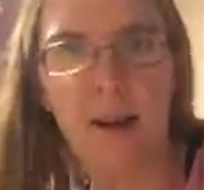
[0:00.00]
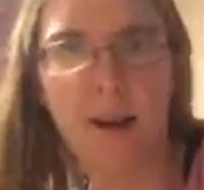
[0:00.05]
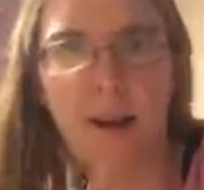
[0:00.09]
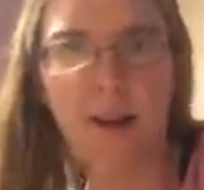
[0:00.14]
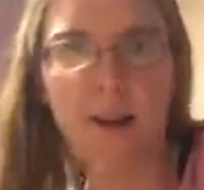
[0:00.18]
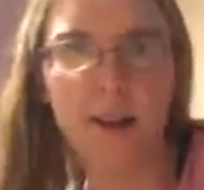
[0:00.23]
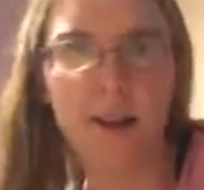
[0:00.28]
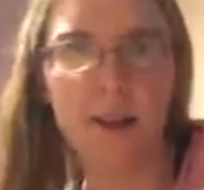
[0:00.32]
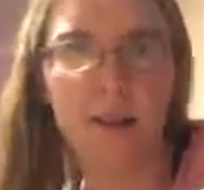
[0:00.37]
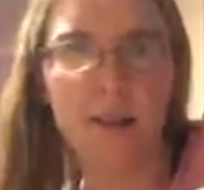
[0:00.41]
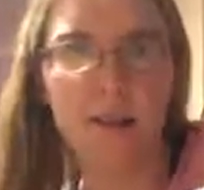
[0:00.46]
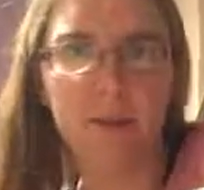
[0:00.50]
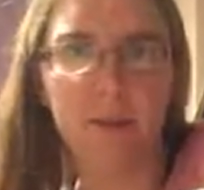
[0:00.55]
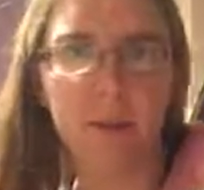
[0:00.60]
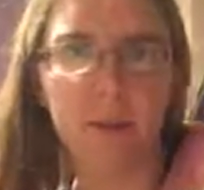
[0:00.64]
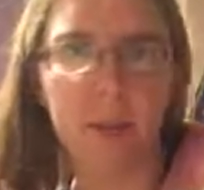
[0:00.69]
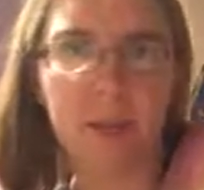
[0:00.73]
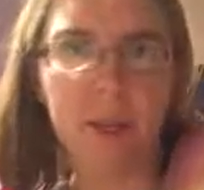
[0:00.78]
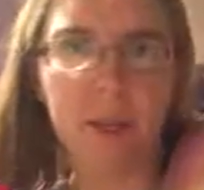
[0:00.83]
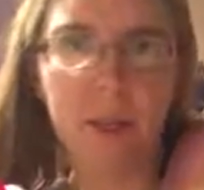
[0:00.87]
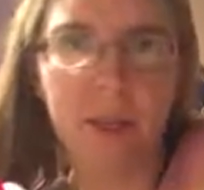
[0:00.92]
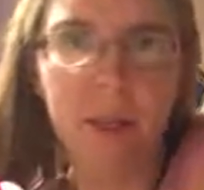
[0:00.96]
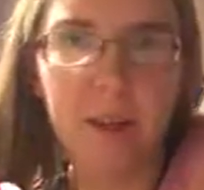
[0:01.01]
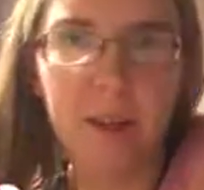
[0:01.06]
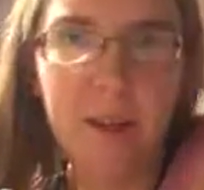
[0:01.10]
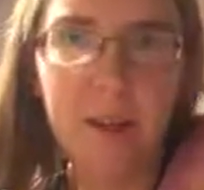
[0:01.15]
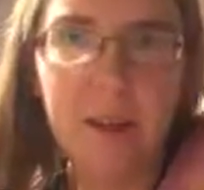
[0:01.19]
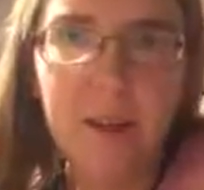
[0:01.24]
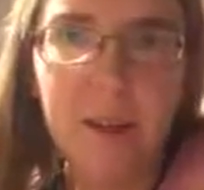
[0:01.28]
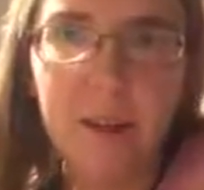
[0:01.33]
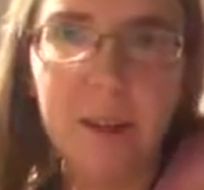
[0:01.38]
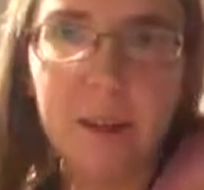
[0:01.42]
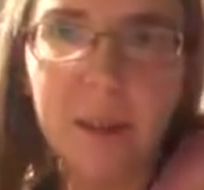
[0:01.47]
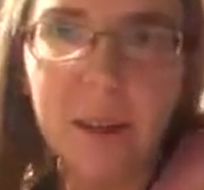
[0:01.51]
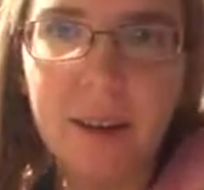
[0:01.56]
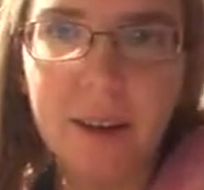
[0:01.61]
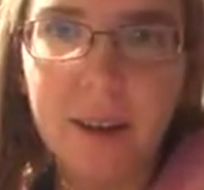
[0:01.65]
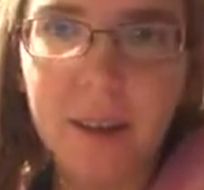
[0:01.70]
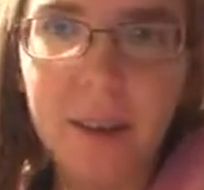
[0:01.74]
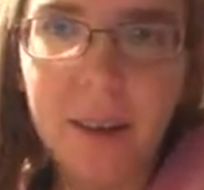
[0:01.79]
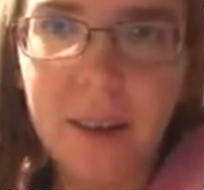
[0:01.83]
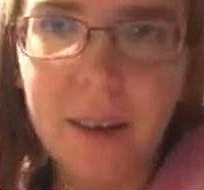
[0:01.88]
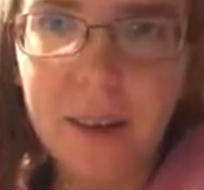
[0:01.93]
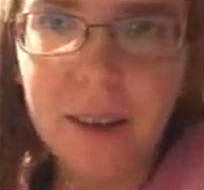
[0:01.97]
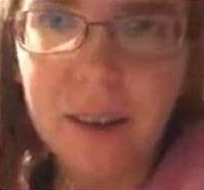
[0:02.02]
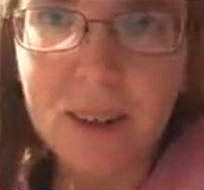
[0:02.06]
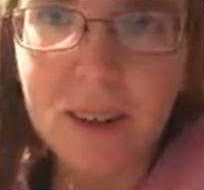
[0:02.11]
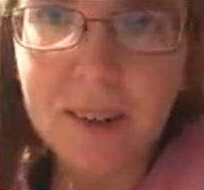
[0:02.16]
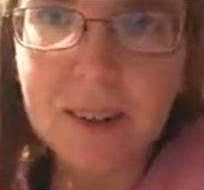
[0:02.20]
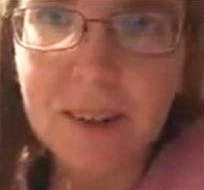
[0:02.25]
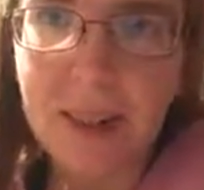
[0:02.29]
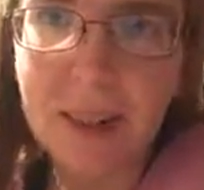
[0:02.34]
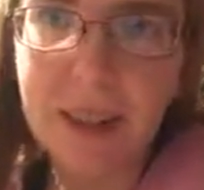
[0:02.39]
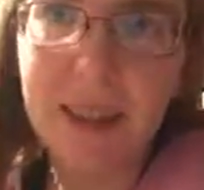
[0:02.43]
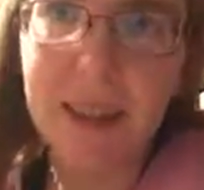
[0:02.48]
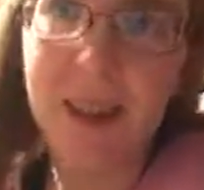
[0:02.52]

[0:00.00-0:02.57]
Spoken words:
and then I've got the, I don't know if you can see,